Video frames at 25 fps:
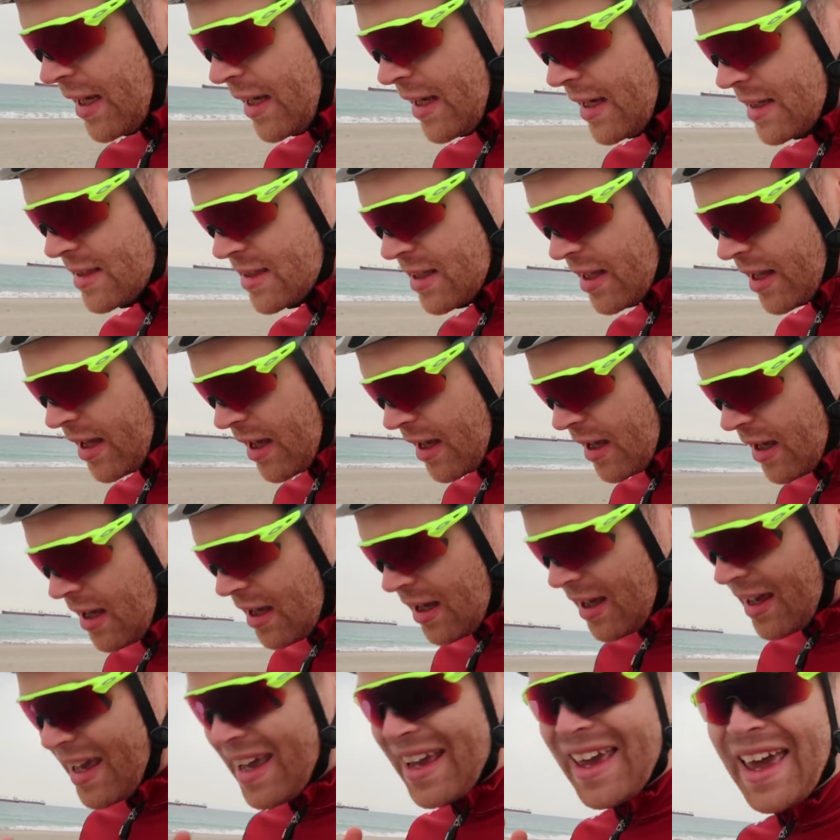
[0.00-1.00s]
is that
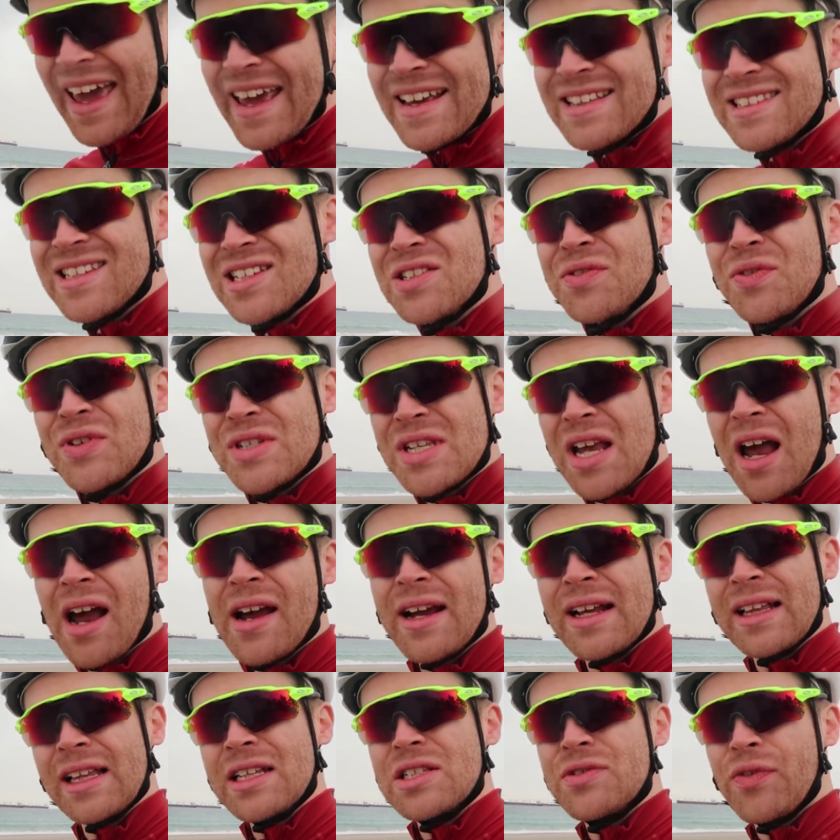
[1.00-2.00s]
it caters for
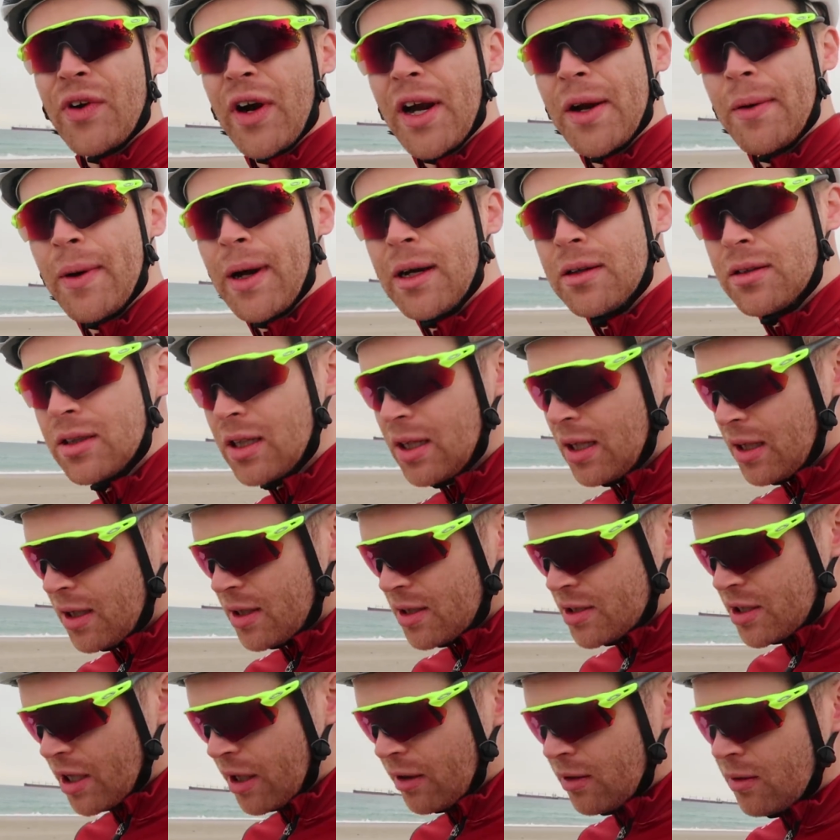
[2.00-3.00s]
cyclists very well.
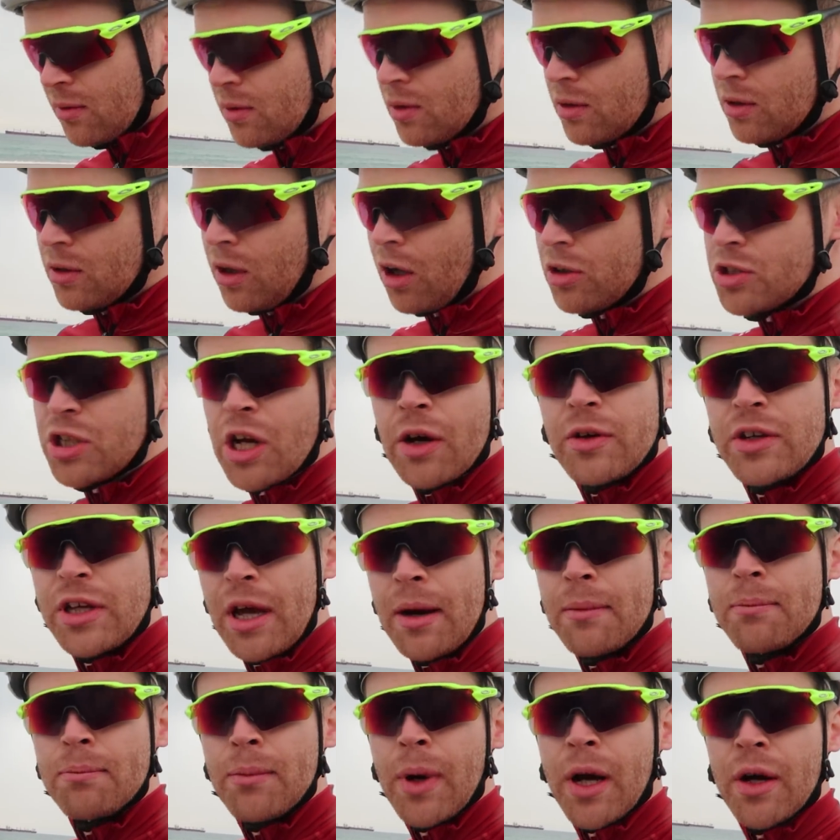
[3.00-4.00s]
So Lotto
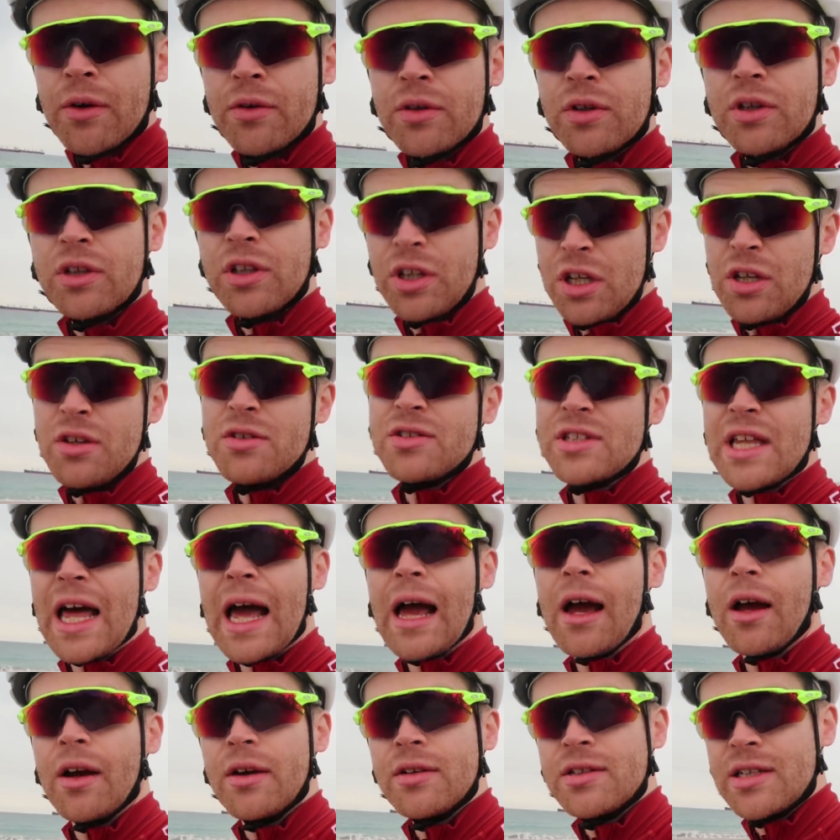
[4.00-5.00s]
Jumbo use
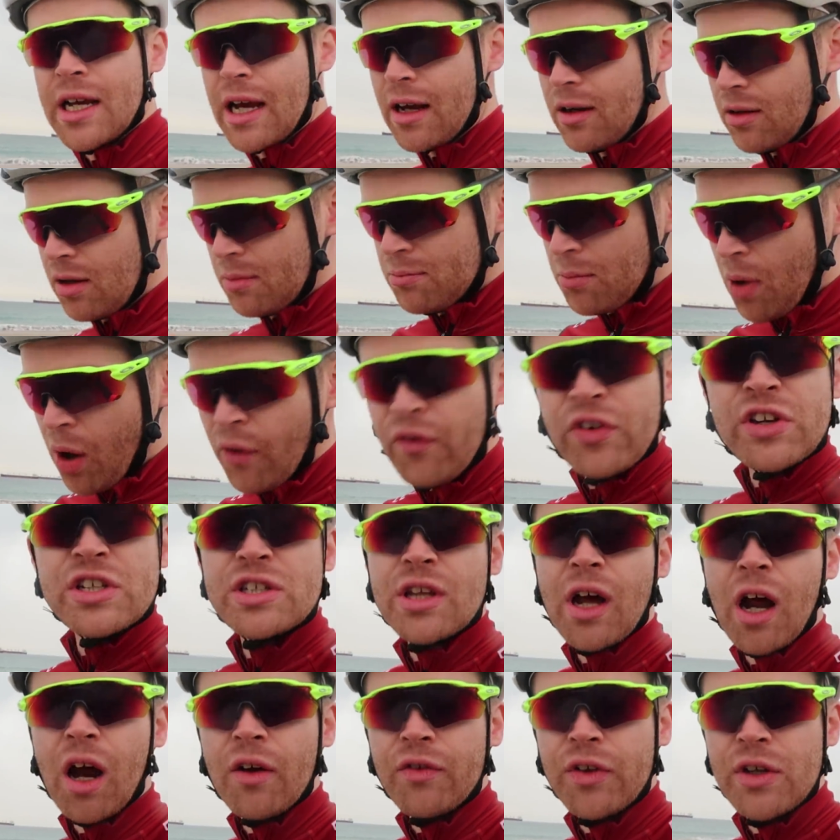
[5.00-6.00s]
that hotel, and
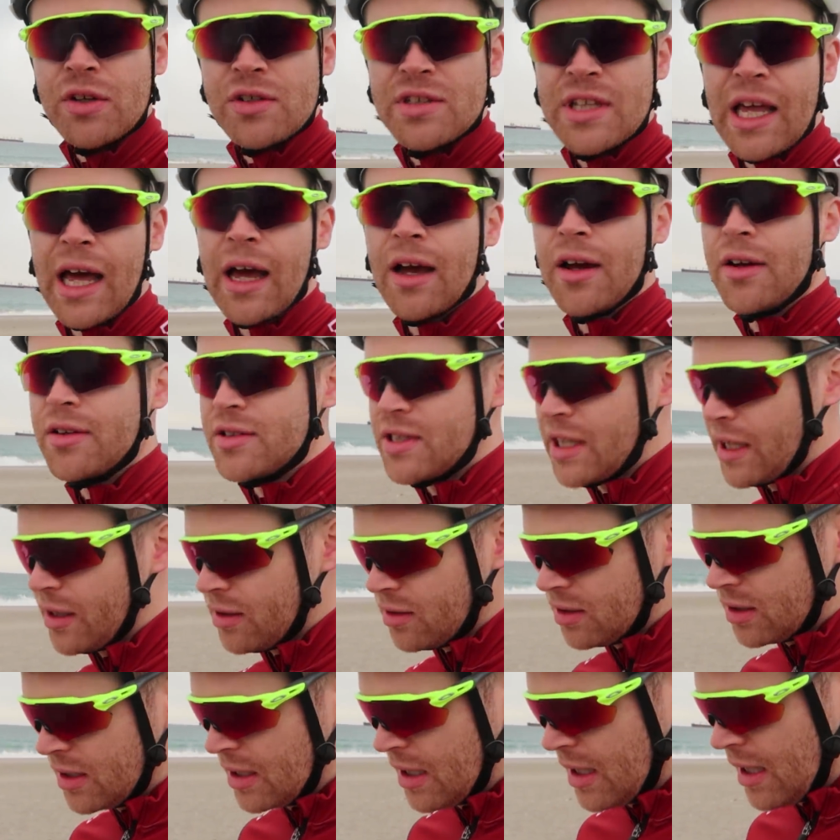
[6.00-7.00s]
Movistar have used that hotel.